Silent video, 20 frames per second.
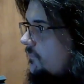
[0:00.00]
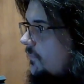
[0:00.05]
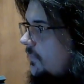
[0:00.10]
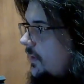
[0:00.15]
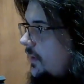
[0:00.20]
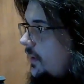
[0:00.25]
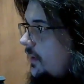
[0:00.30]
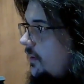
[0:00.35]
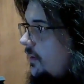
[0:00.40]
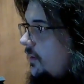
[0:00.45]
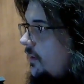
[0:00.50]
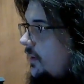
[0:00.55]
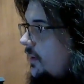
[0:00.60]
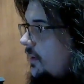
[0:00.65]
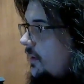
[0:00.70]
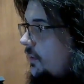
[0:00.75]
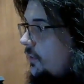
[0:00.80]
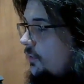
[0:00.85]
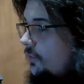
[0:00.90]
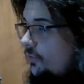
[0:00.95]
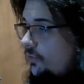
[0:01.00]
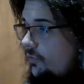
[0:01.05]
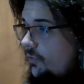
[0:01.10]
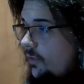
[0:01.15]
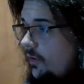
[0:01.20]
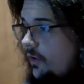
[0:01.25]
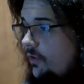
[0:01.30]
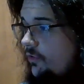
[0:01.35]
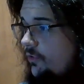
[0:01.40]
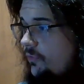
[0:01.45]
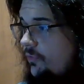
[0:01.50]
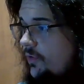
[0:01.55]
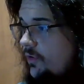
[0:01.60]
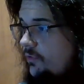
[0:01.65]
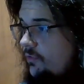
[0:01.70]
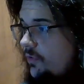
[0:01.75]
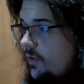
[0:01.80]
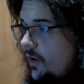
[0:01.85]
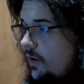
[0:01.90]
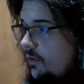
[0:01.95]
he's a fun
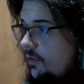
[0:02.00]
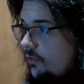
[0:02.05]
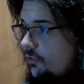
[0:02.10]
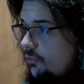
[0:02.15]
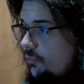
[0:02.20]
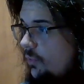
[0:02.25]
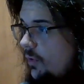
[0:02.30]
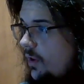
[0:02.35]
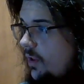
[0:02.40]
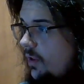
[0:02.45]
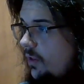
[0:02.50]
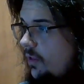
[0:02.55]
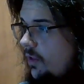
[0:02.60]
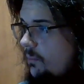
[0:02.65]
fighter as well.